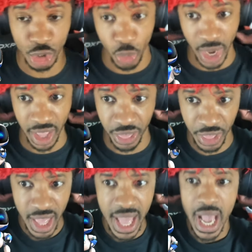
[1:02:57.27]
with
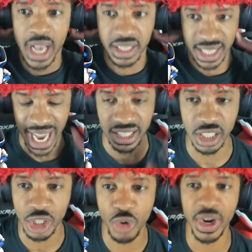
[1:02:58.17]

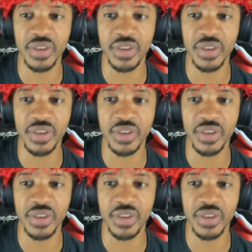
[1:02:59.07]
Assassin's Creed